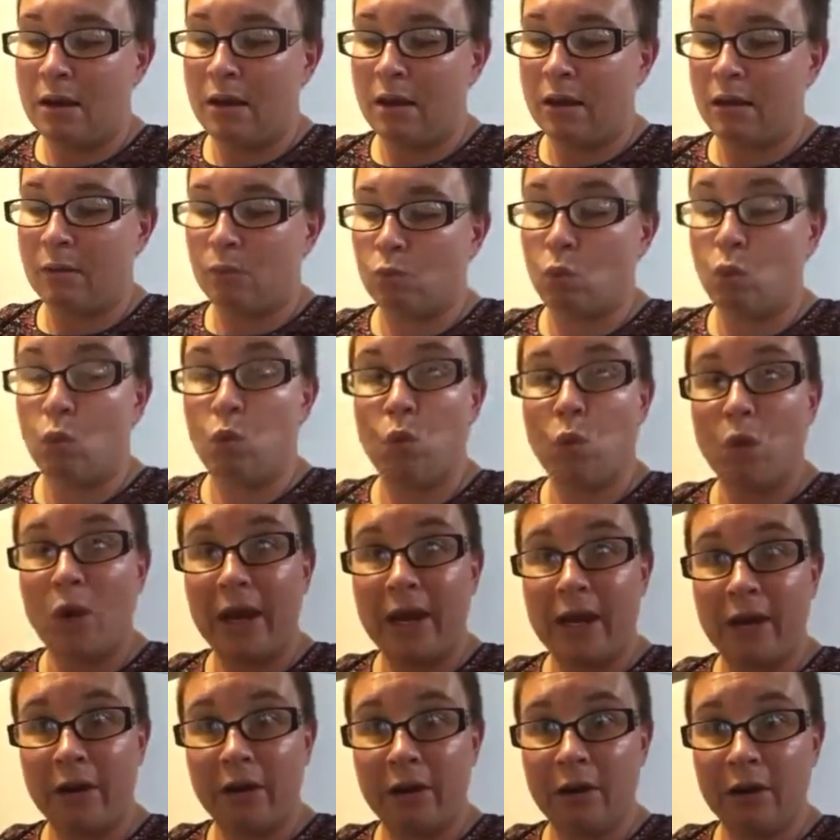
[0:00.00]
um,
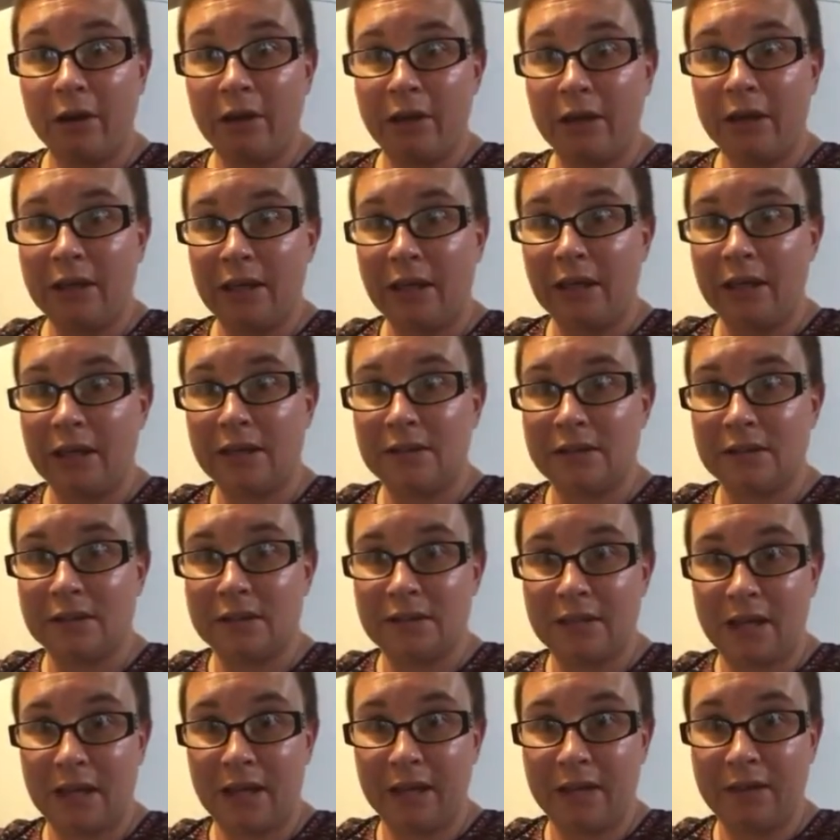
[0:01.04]
where
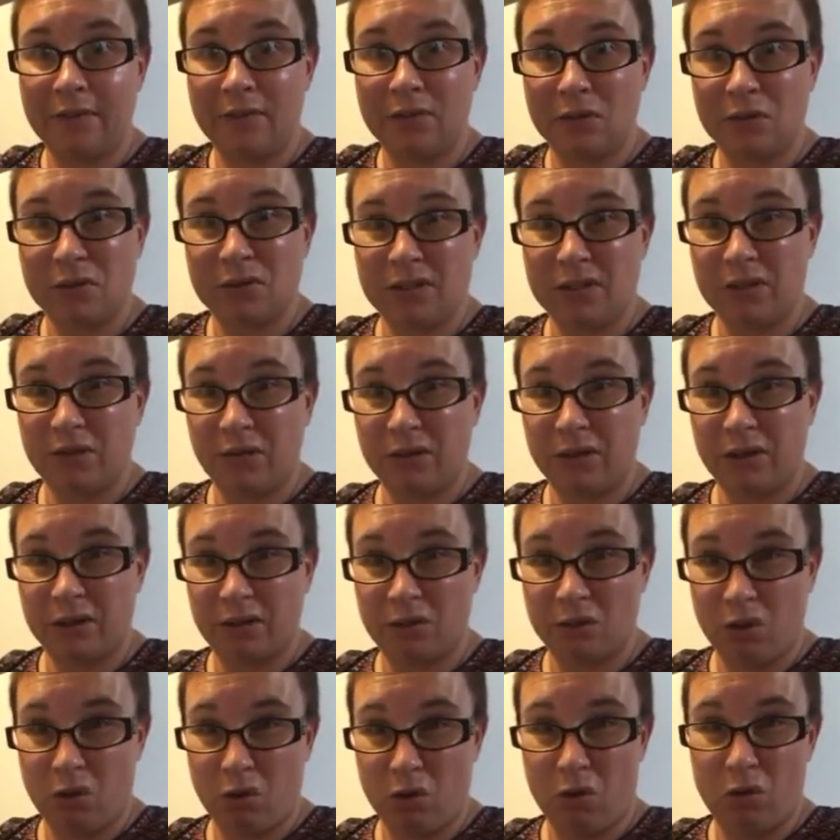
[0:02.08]
inside of those
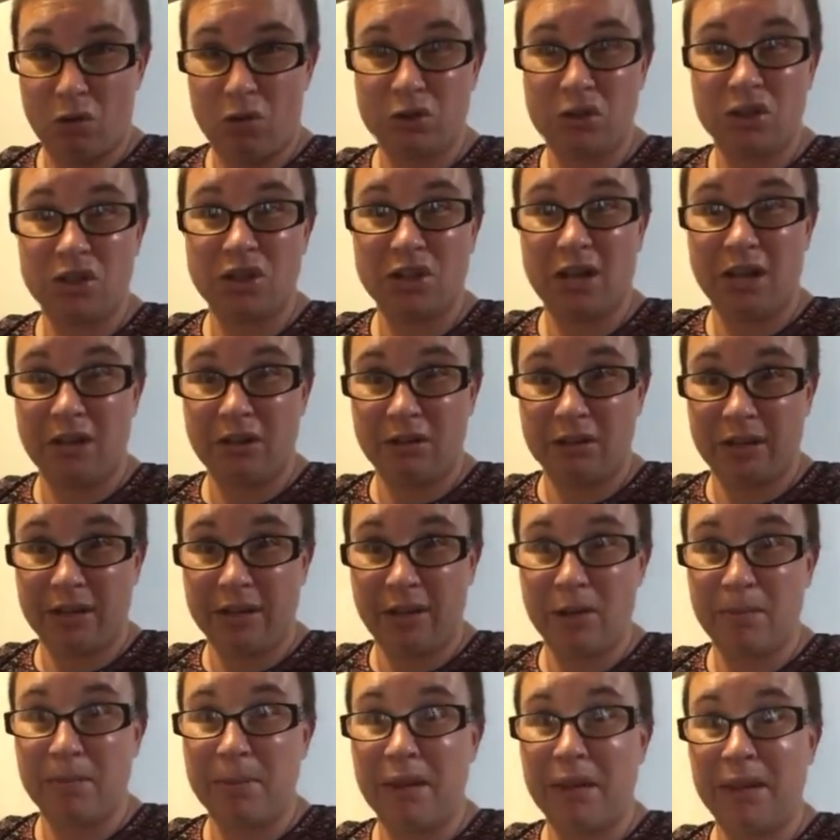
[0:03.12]
different coal shale
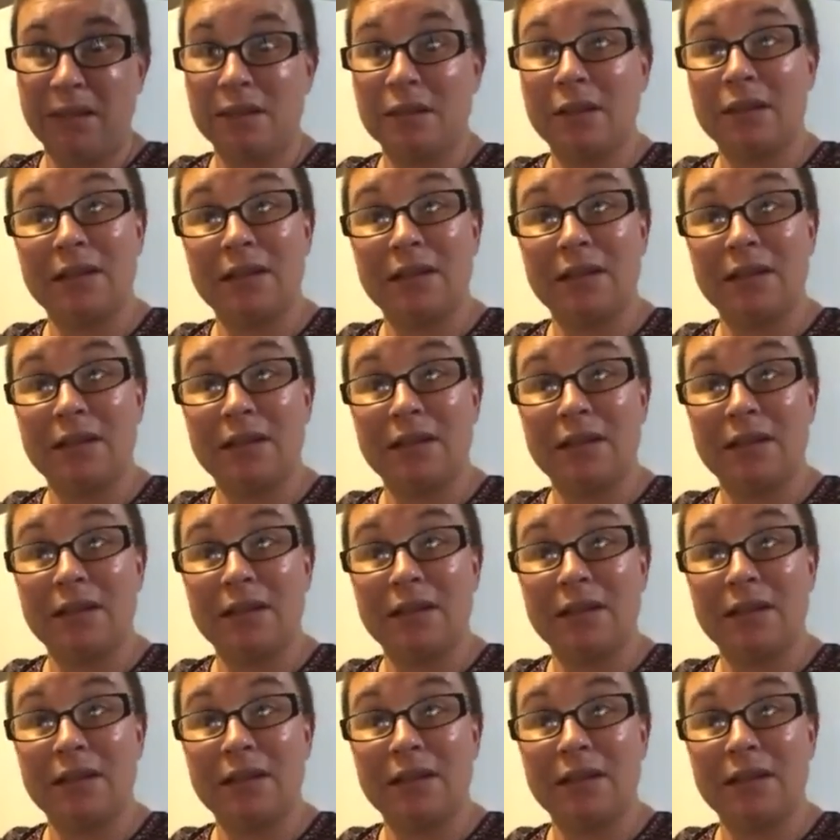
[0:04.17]
layer beds